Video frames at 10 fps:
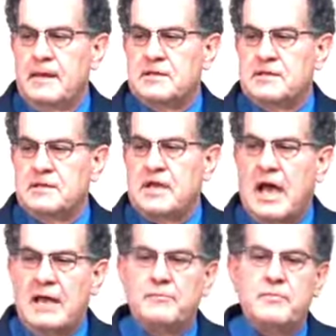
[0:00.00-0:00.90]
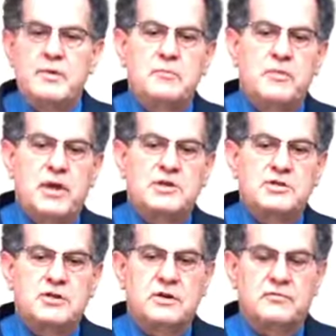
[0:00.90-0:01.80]
It's a type and
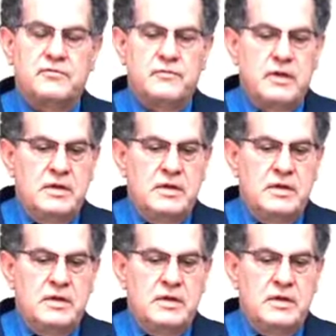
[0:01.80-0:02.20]
picture of